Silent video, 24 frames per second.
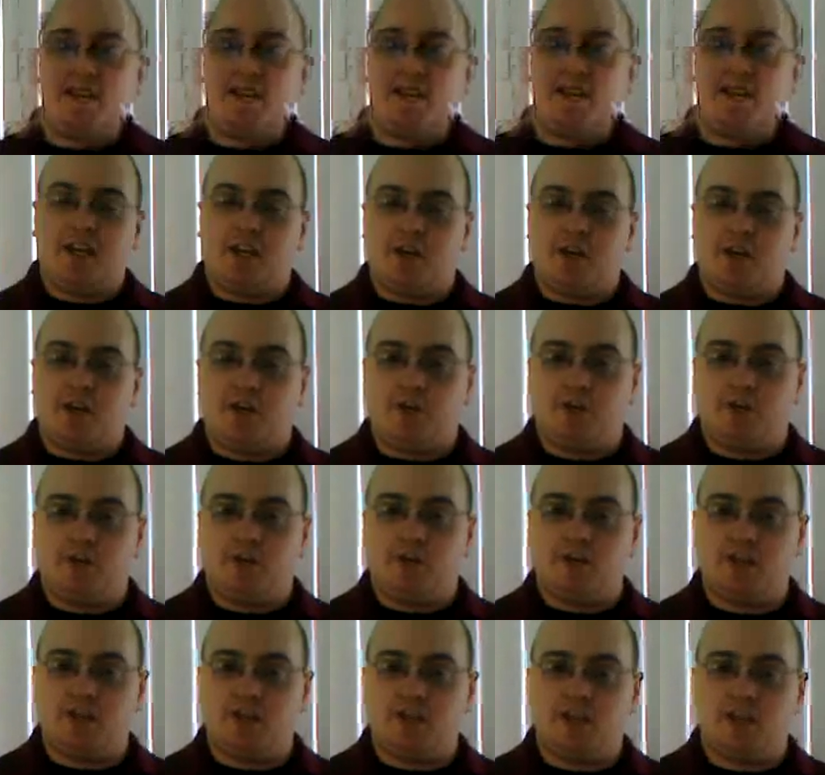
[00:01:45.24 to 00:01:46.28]
Finally,
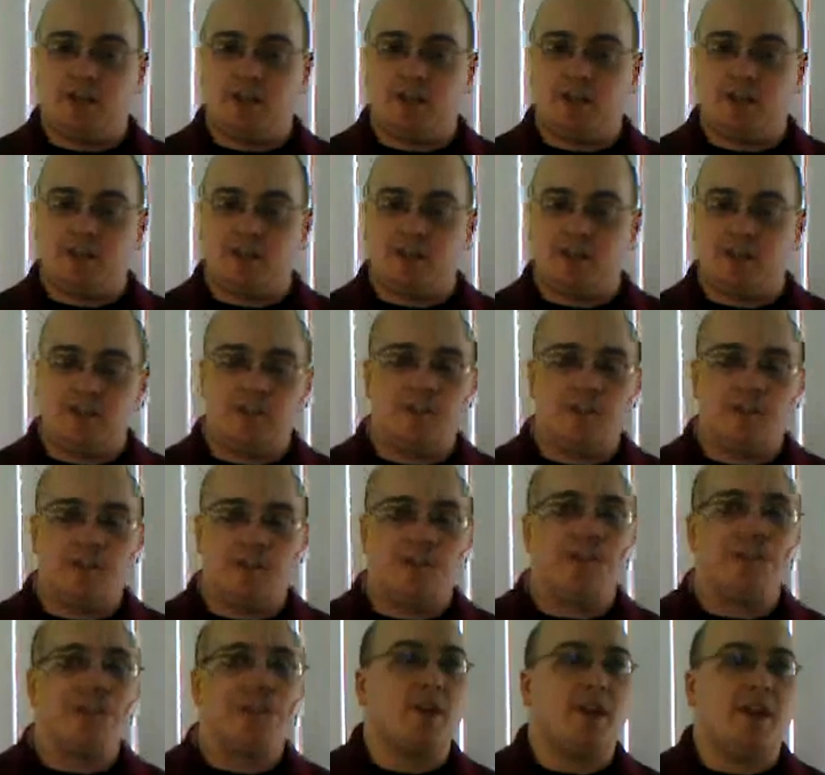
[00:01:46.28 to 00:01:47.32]
there's the actual
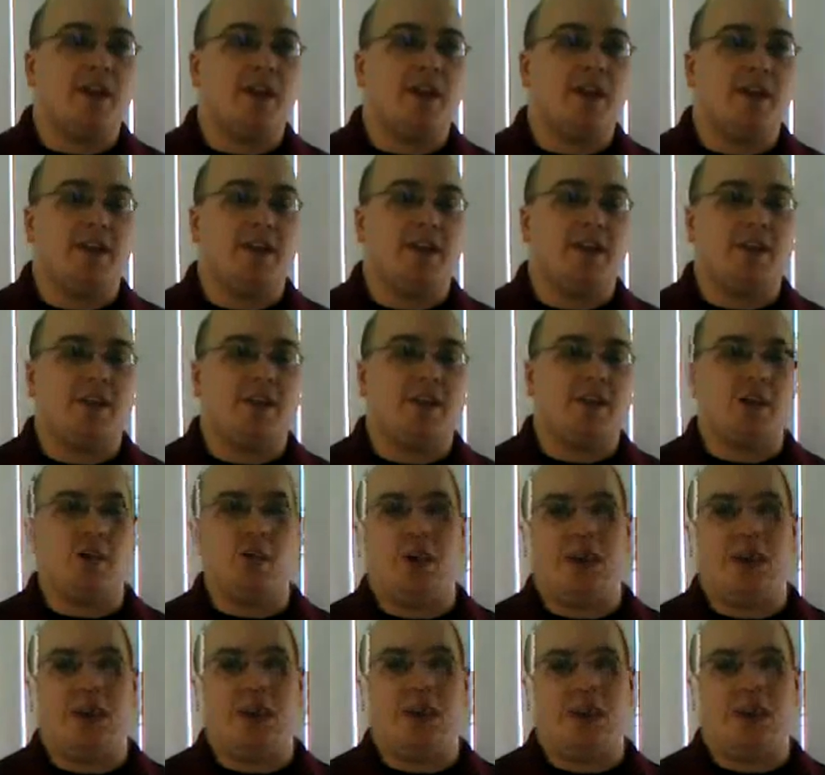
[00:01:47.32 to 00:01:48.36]
meeting, which is the
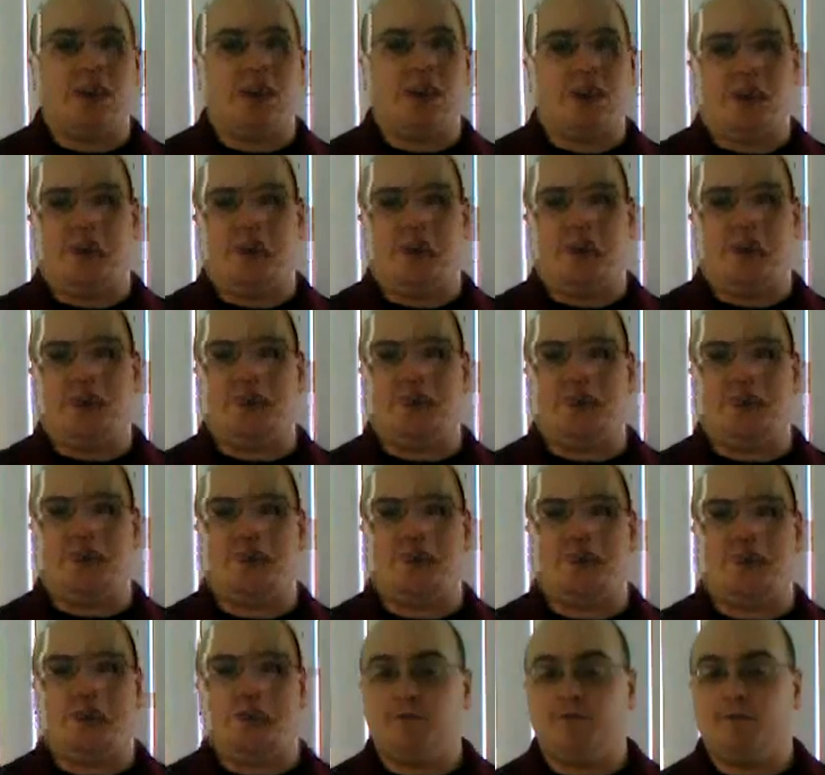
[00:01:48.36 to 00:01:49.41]
richest
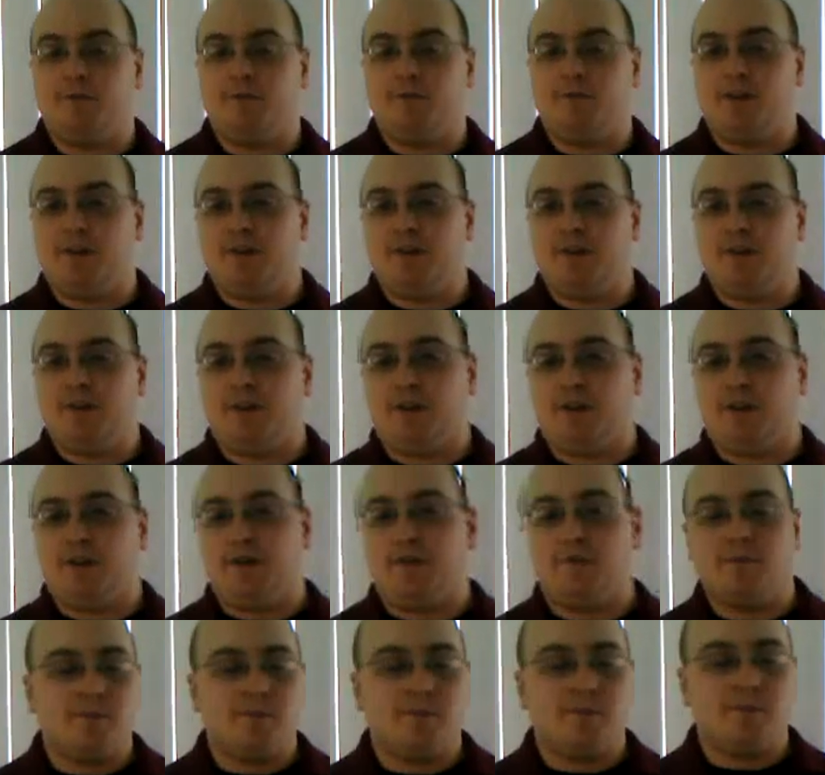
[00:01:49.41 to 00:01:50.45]
communication medium,
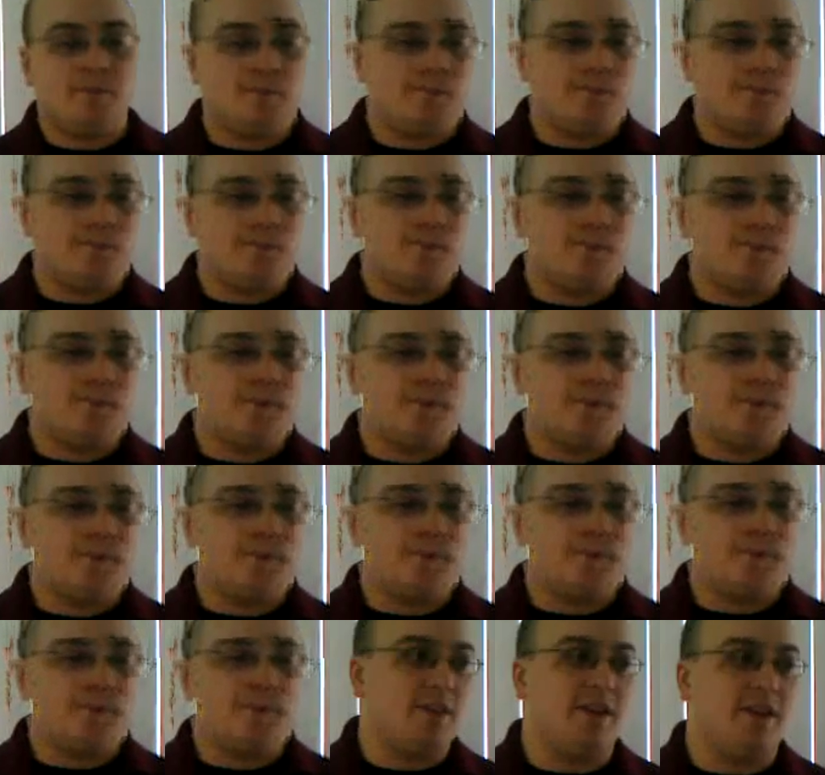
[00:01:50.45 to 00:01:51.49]
and it's very
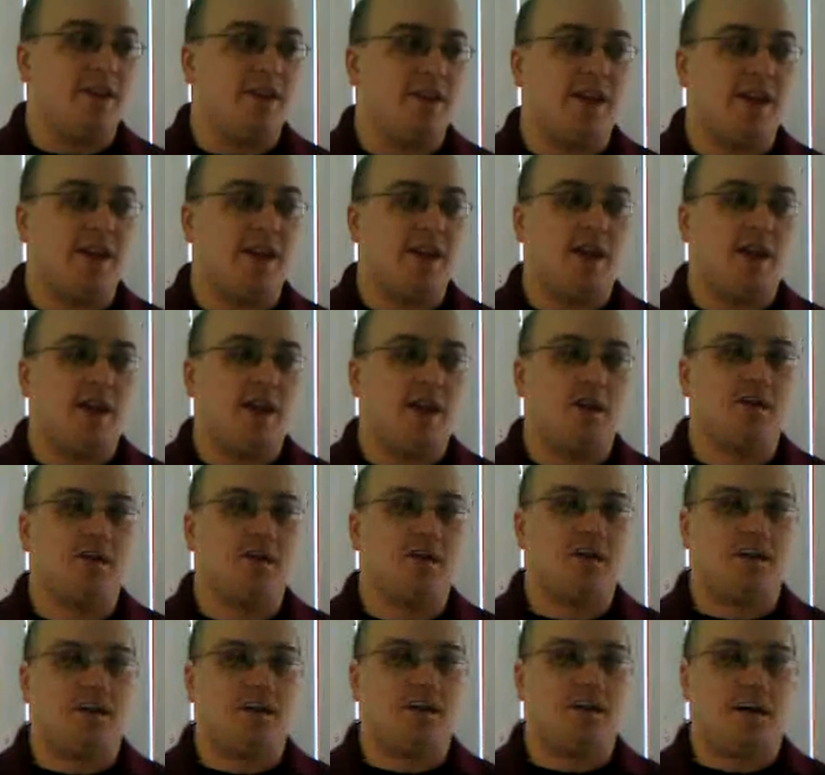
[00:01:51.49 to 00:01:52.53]
comprehensive. You can
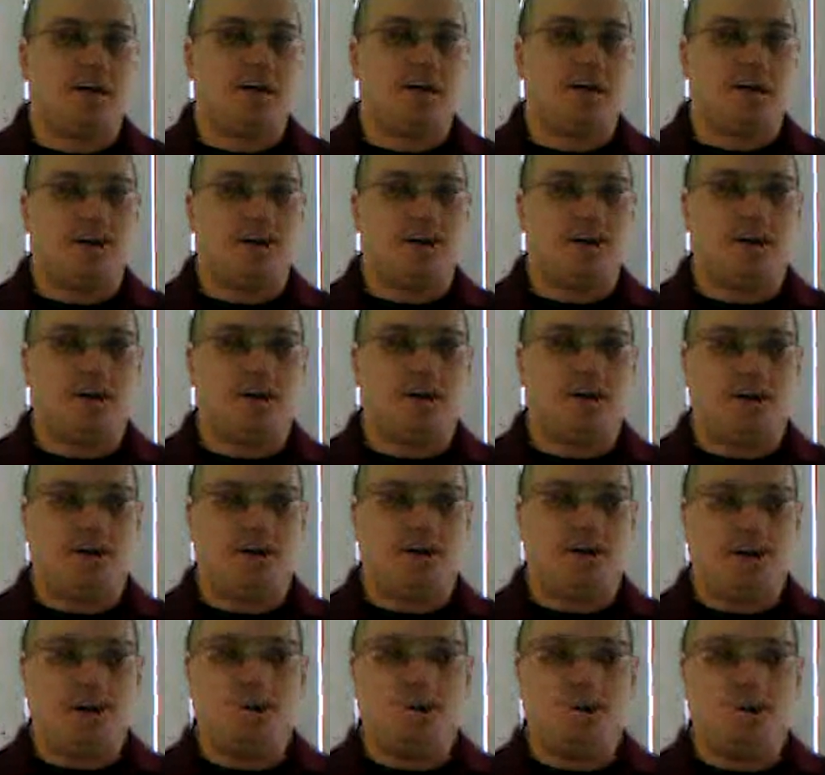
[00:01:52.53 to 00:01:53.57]
cover anything you need to
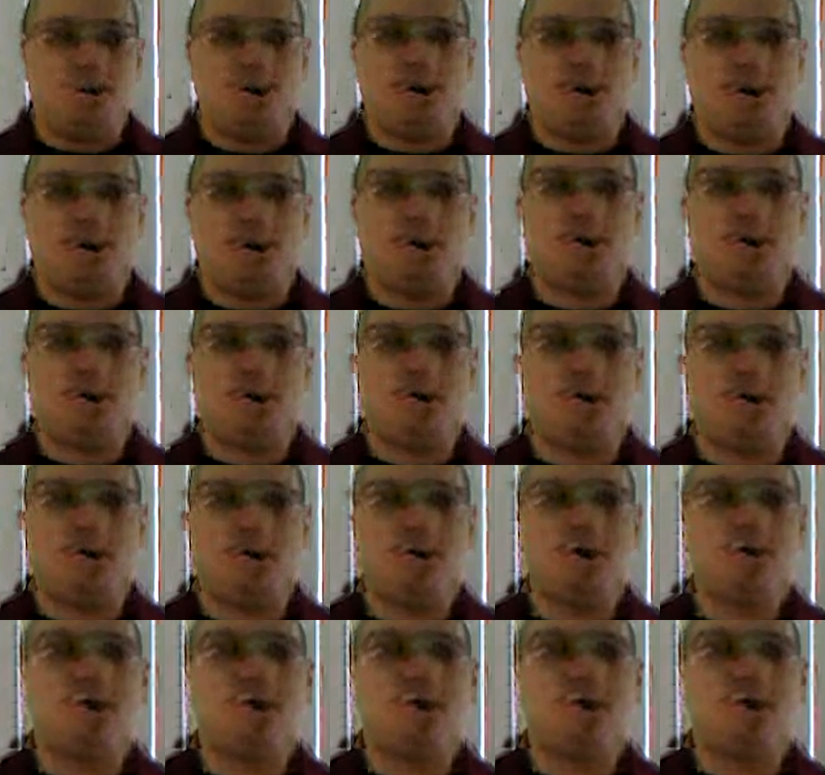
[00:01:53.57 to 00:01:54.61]
within that communication